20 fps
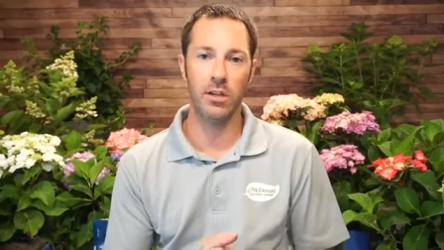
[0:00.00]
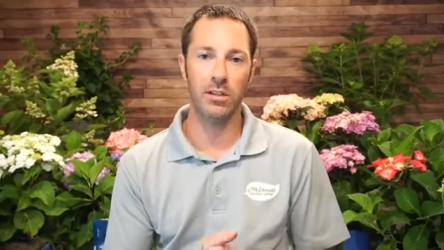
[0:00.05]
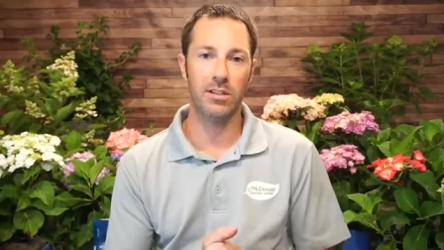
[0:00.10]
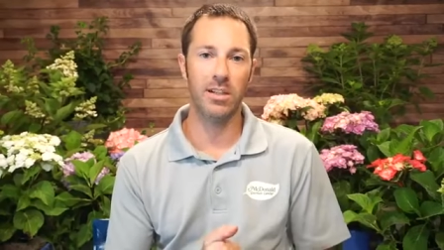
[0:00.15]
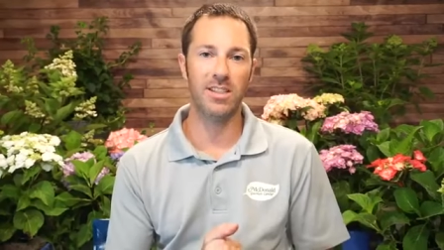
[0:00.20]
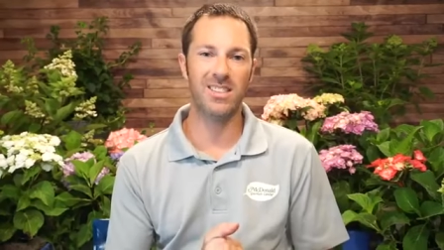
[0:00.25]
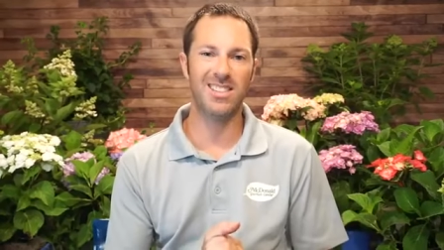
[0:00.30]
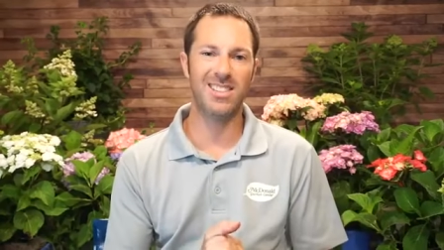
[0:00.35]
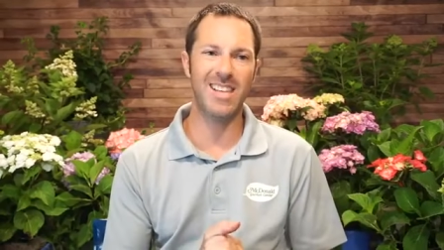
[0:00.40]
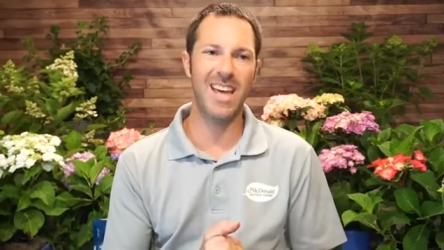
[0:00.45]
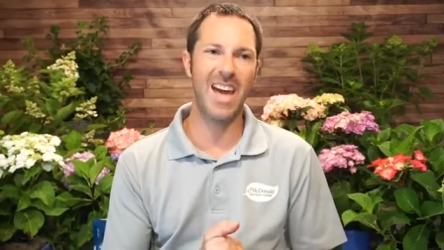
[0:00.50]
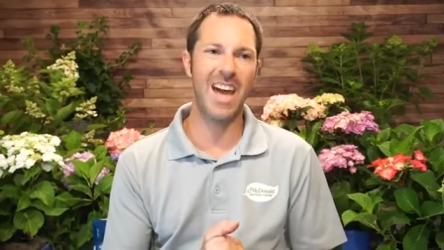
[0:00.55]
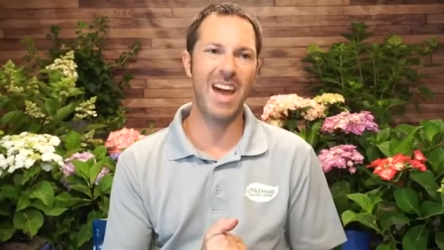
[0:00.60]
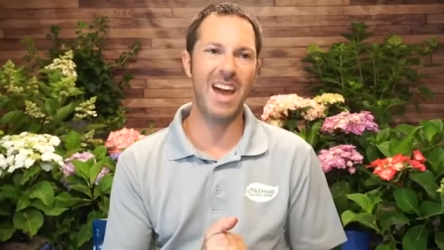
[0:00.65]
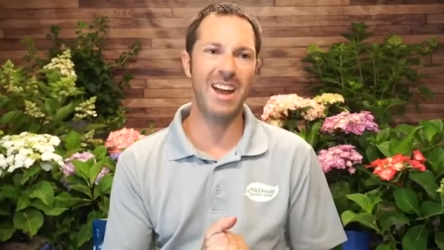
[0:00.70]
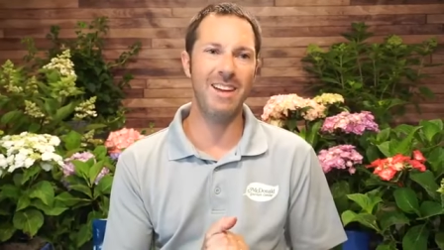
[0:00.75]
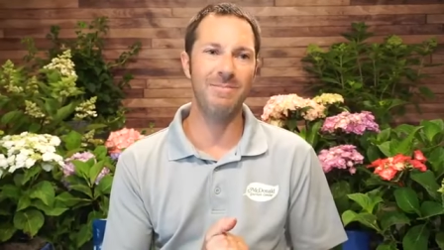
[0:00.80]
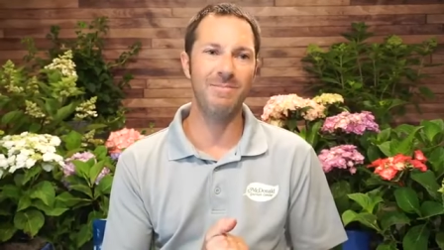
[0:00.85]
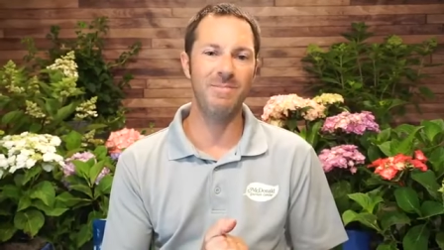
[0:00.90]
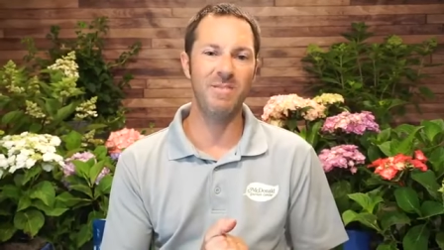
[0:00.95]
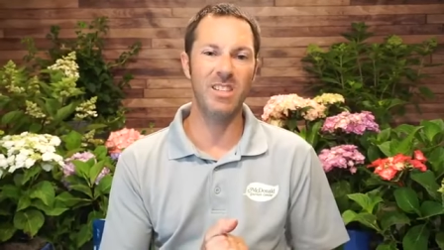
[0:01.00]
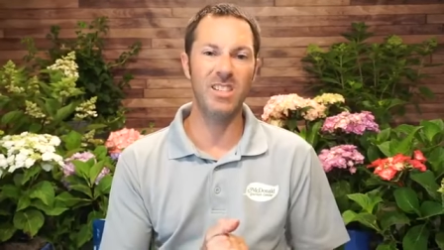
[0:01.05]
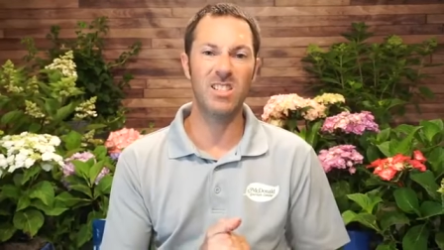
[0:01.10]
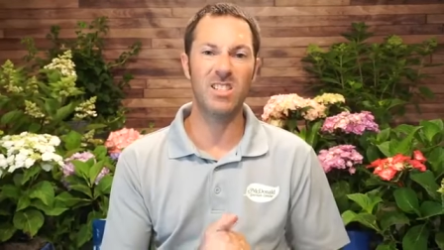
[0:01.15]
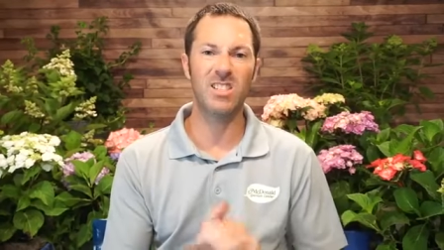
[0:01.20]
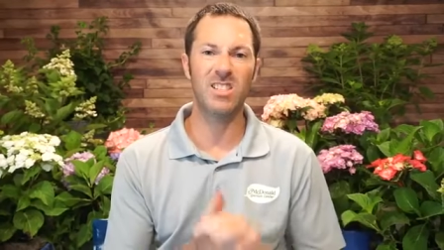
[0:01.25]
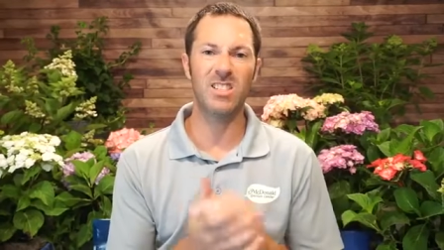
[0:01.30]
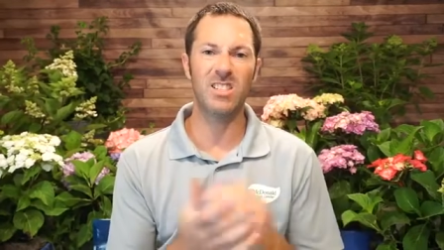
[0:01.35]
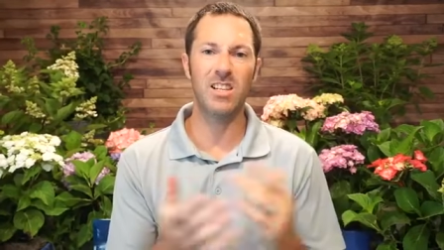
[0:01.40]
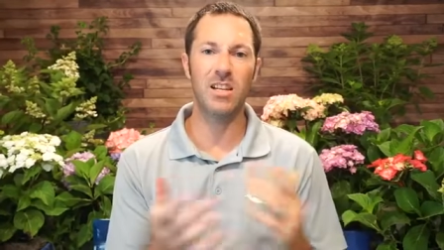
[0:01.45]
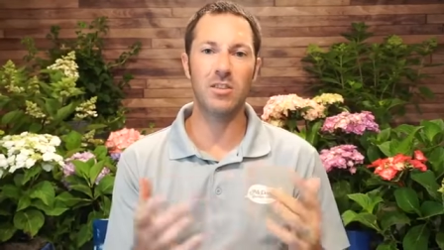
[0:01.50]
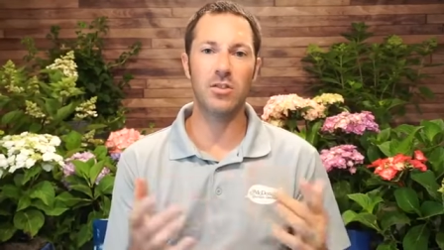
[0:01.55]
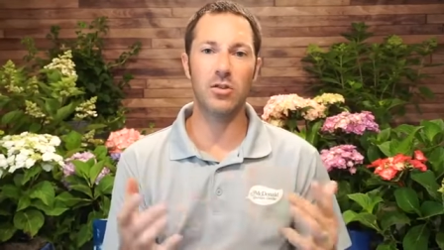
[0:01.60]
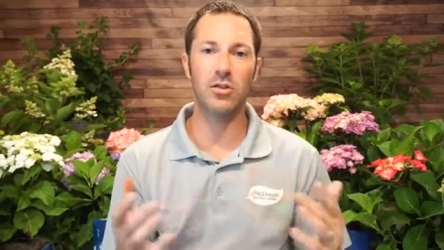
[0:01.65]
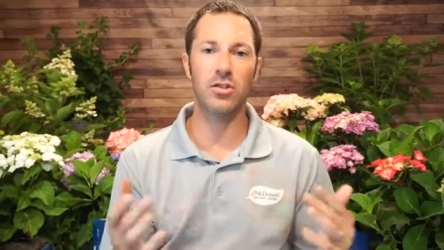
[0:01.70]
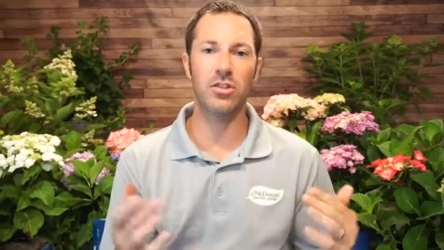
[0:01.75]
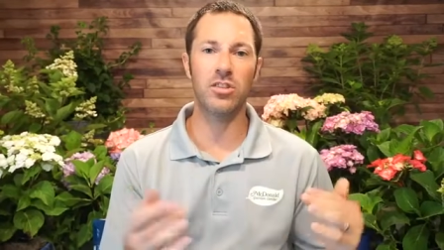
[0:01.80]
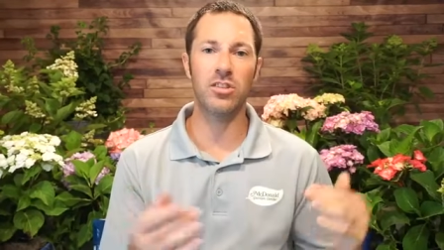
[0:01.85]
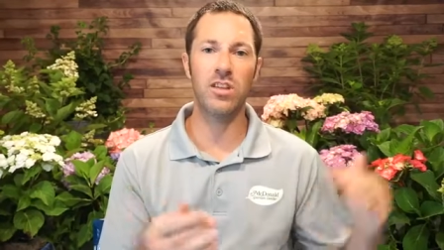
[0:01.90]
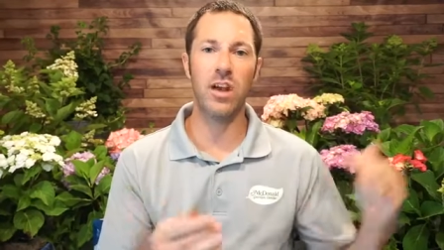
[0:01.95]
let's say six
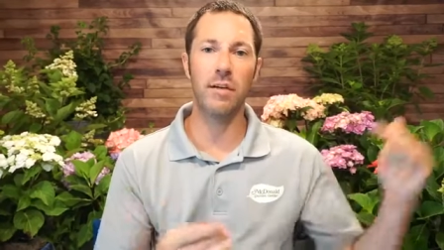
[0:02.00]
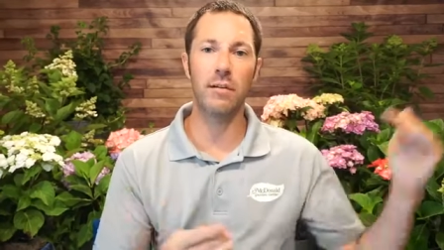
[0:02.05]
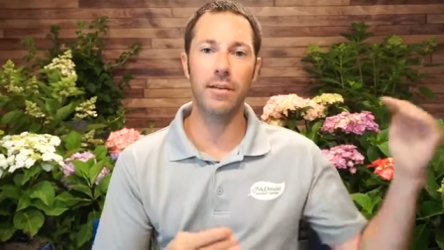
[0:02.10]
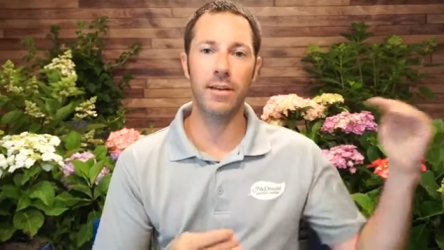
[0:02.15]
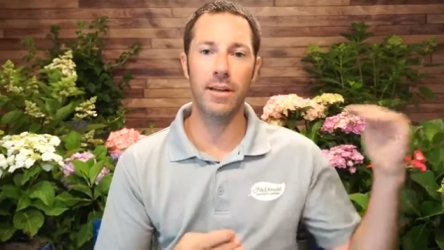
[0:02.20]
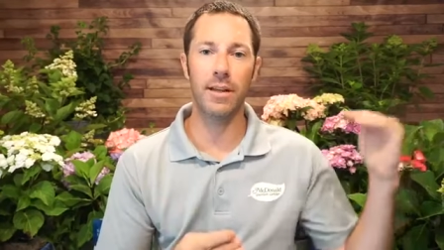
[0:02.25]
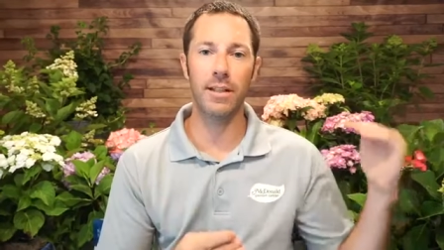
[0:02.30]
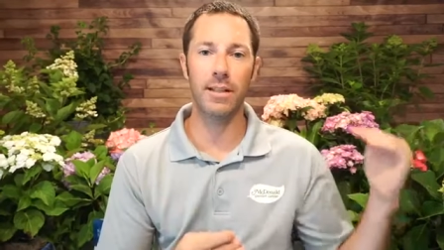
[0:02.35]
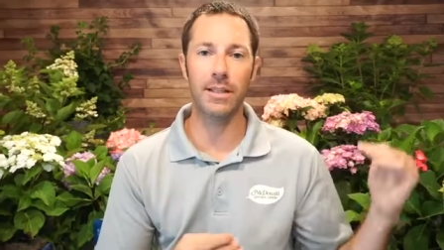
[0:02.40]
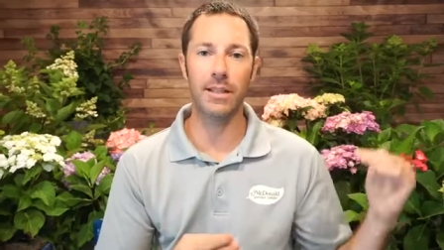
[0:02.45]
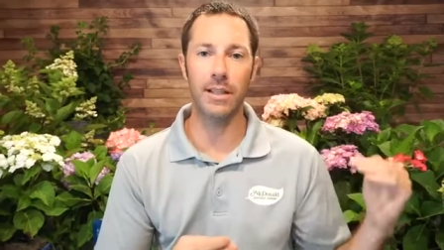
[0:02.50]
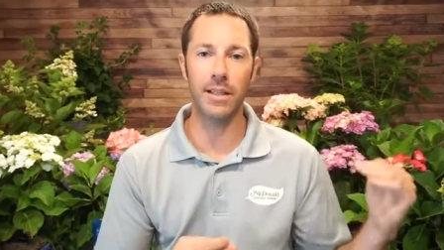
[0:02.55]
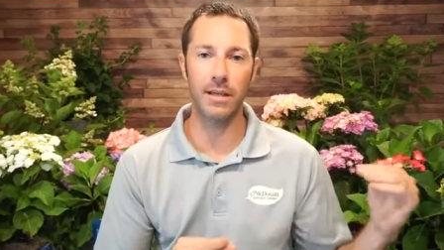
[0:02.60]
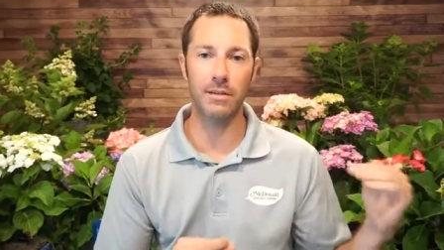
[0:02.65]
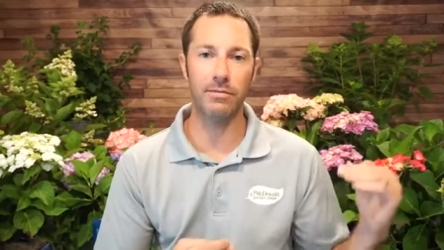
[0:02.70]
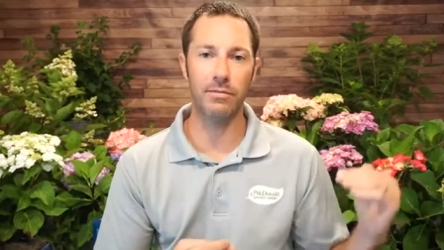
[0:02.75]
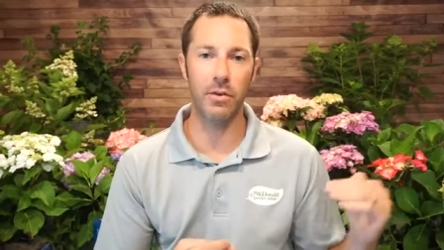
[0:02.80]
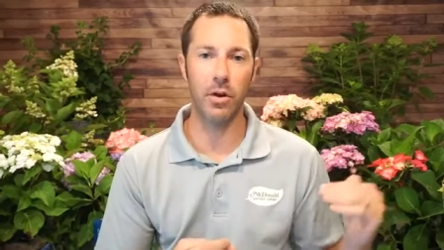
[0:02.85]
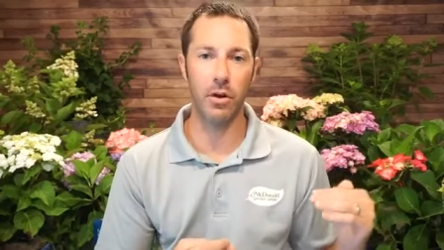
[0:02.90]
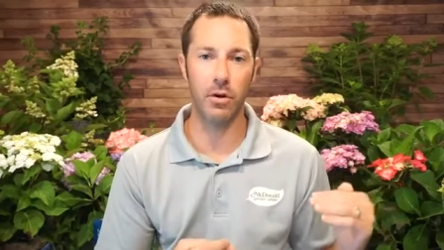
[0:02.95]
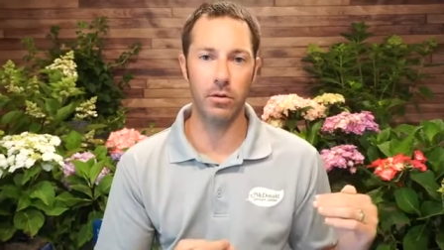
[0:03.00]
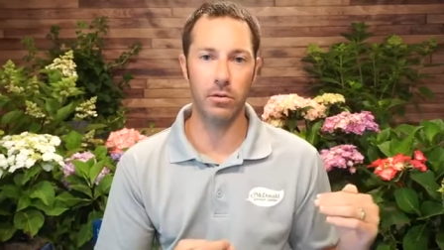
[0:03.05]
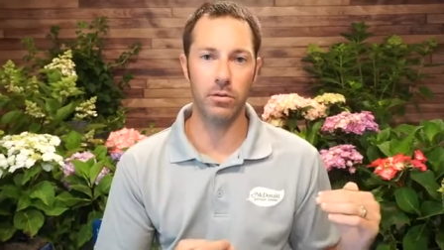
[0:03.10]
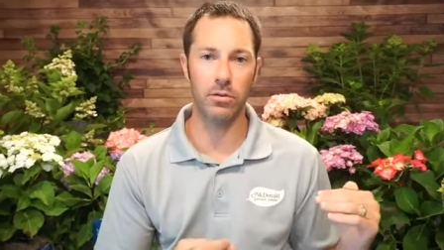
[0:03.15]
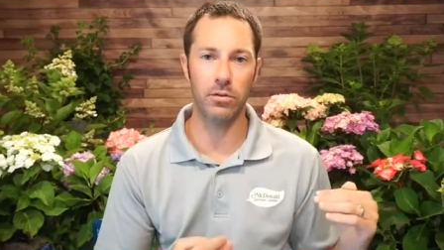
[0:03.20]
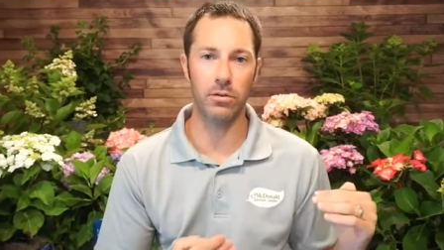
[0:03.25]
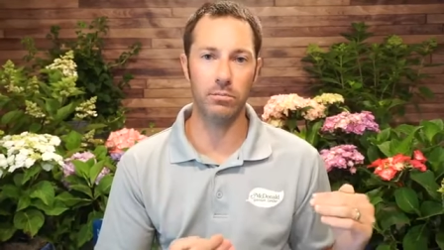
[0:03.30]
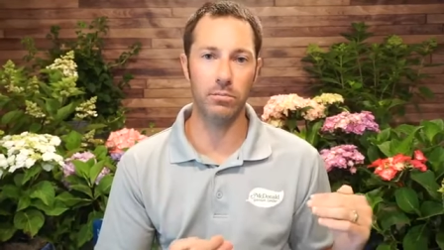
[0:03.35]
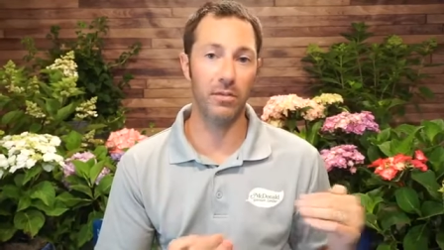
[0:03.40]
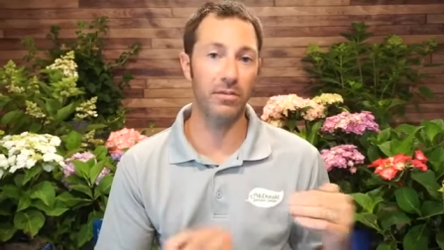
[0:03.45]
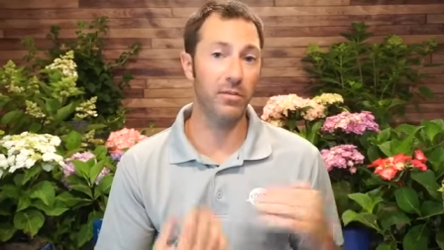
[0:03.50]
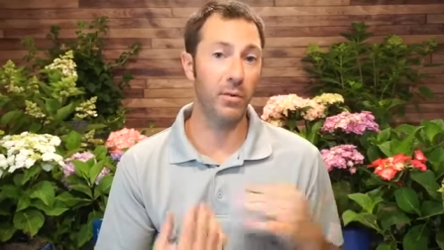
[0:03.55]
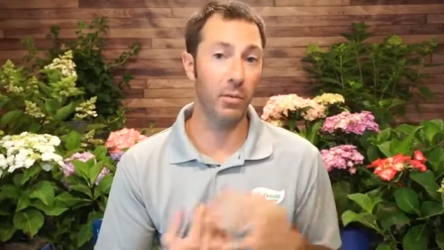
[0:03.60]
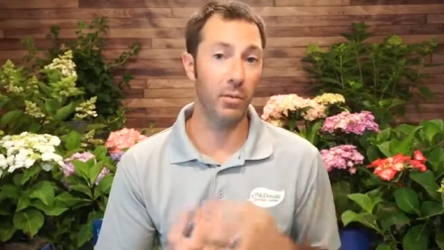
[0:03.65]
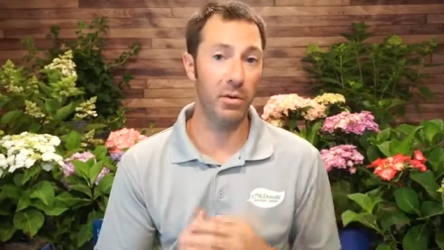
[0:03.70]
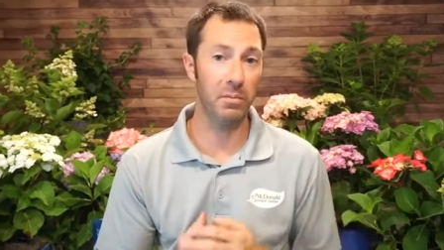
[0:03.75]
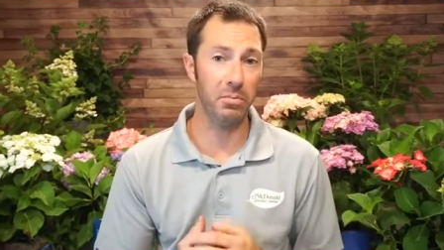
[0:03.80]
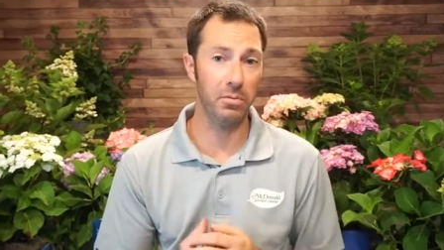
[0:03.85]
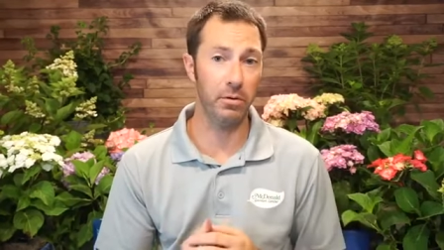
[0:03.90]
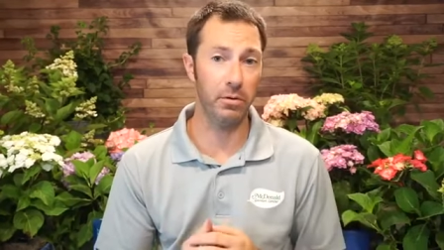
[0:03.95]
or seven leaf nodes before
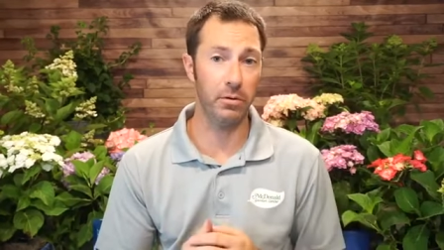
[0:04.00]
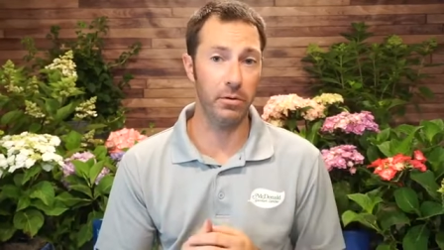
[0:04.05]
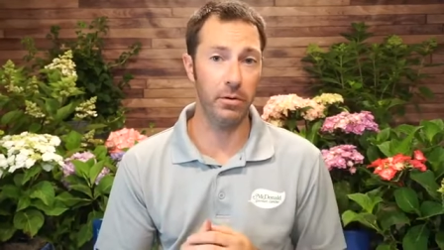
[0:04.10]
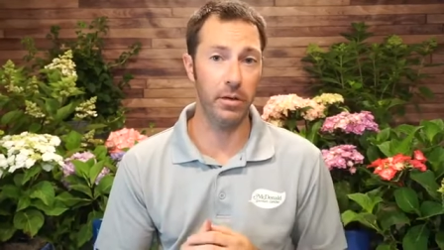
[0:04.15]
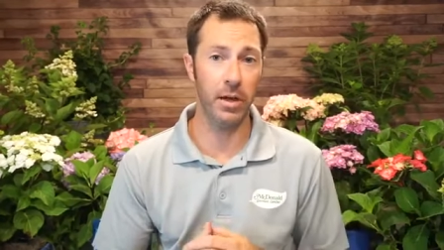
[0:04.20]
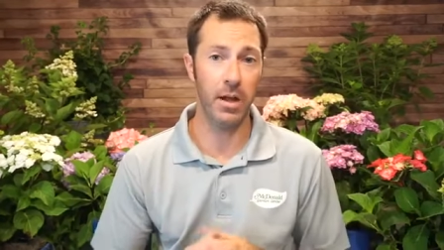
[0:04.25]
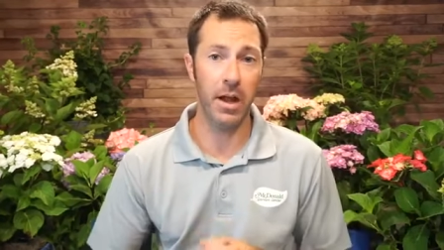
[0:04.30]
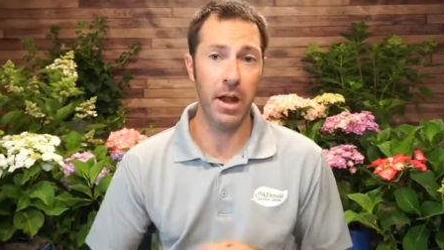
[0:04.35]
we prune